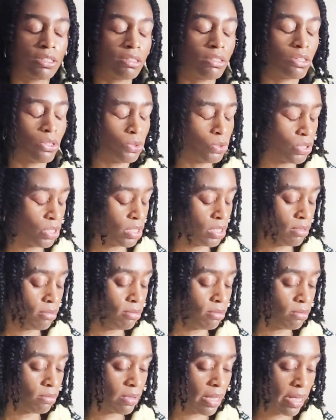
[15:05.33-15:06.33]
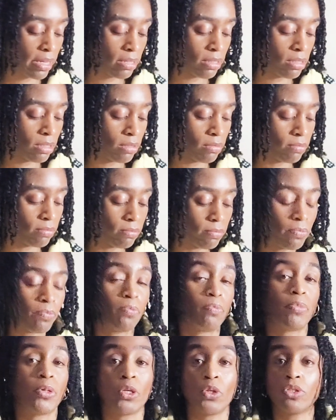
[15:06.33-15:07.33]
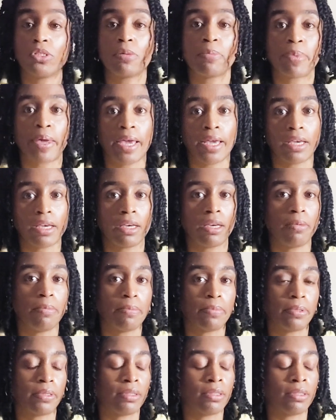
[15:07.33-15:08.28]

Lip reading: So she had to build it back up.